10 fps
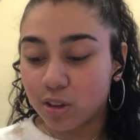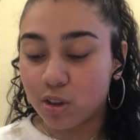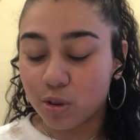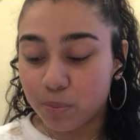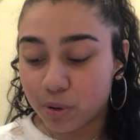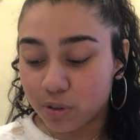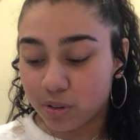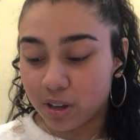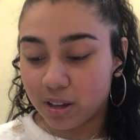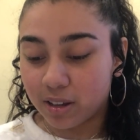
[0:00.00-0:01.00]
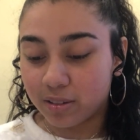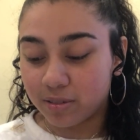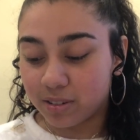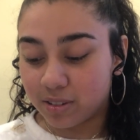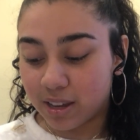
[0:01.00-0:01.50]
And another
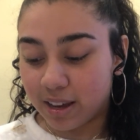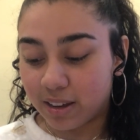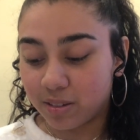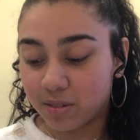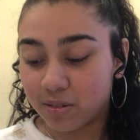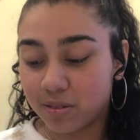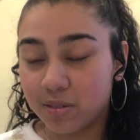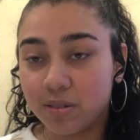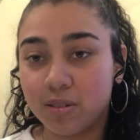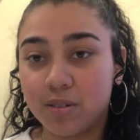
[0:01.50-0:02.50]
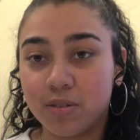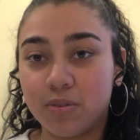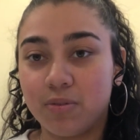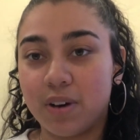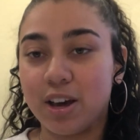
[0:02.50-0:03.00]
person sent
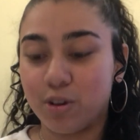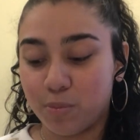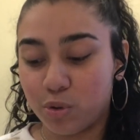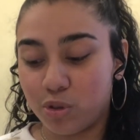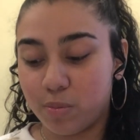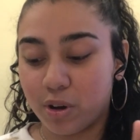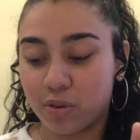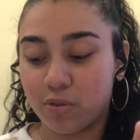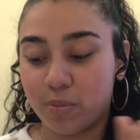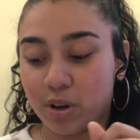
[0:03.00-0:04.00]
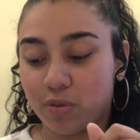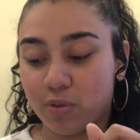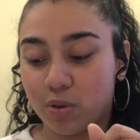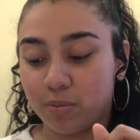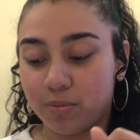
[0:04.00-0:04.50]
fire emoji,
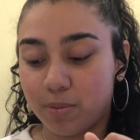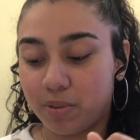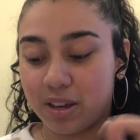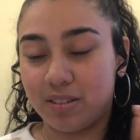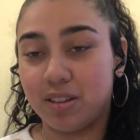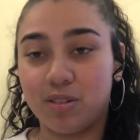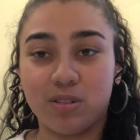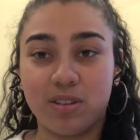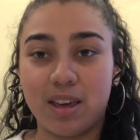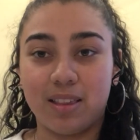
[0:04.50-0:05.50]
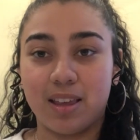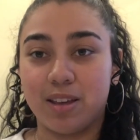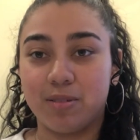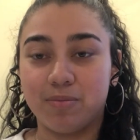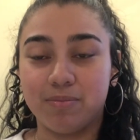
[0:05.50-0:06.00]
microphone. I'm guessing they're
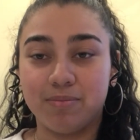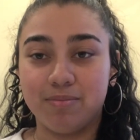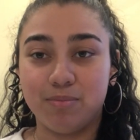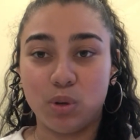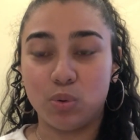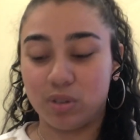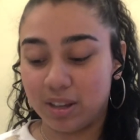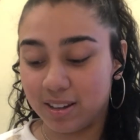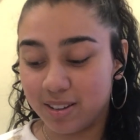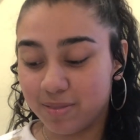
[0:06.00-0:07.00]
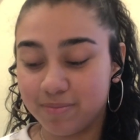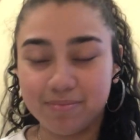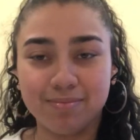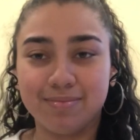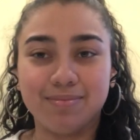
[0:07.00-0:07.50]
saying music
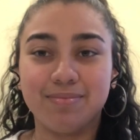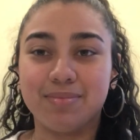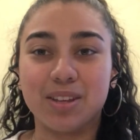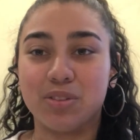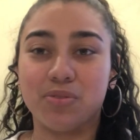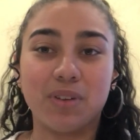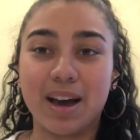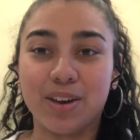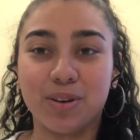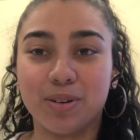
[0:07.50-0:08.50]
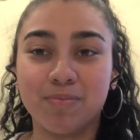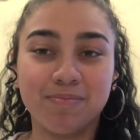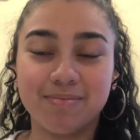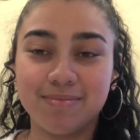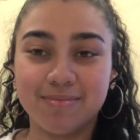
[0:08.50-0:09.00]
is fire.
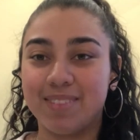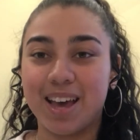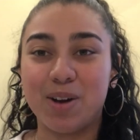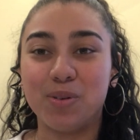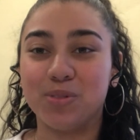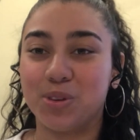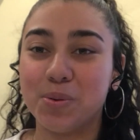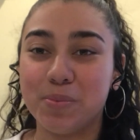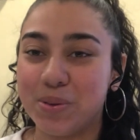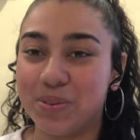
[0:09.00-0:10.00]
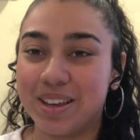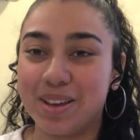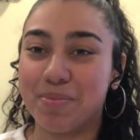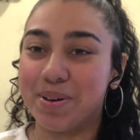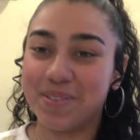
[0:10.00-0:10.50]
I don't do
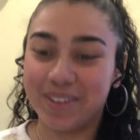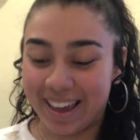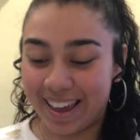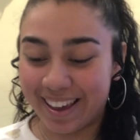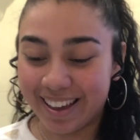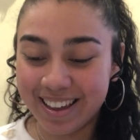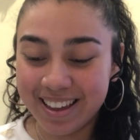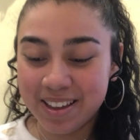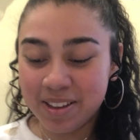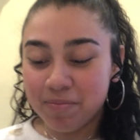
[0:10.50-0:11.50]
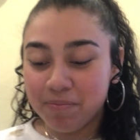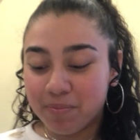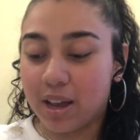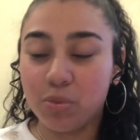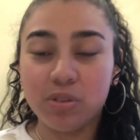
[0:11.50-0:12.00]
music, but okay.
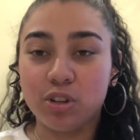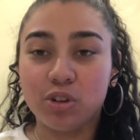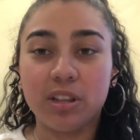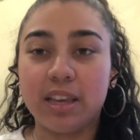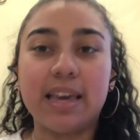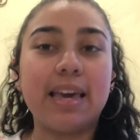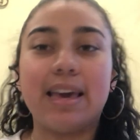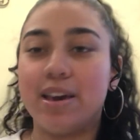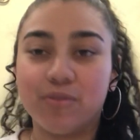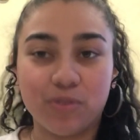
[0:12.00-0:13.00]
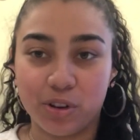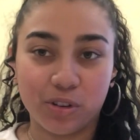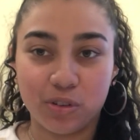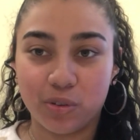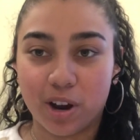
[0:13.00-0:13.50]
That was literally it for
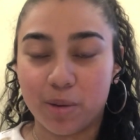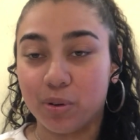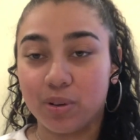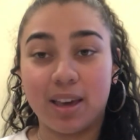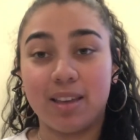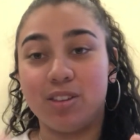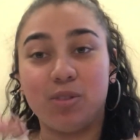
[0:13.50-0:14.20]
Instagram, okay?